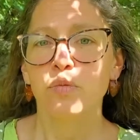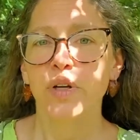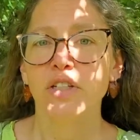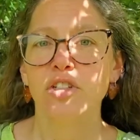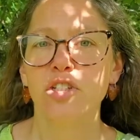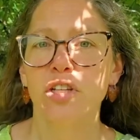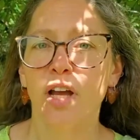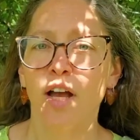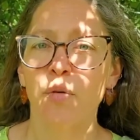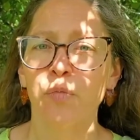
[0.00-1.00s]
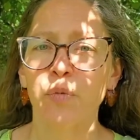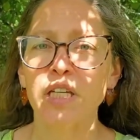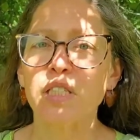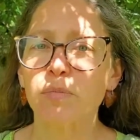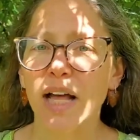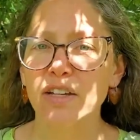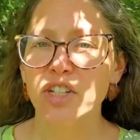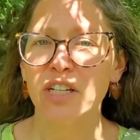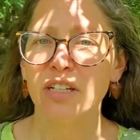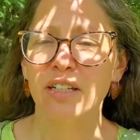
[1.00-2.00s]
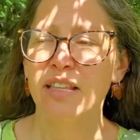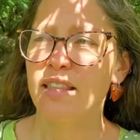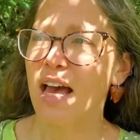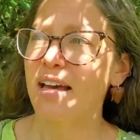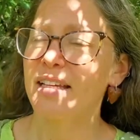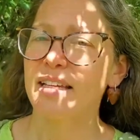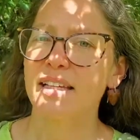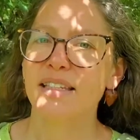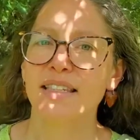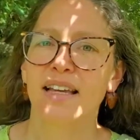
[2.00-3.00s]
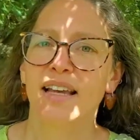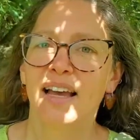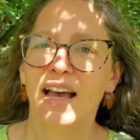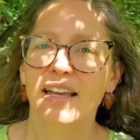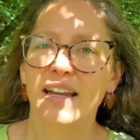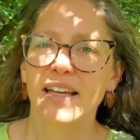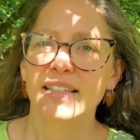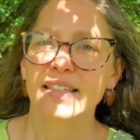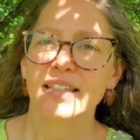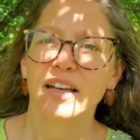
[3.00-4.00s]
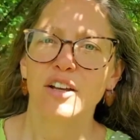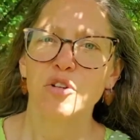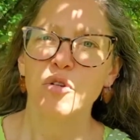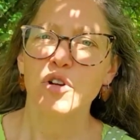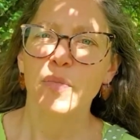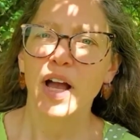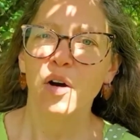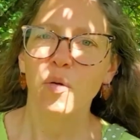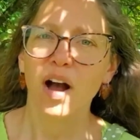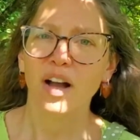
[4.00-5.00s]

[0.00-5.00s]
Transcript: which we can splash in. That is a nice quarter-mile walk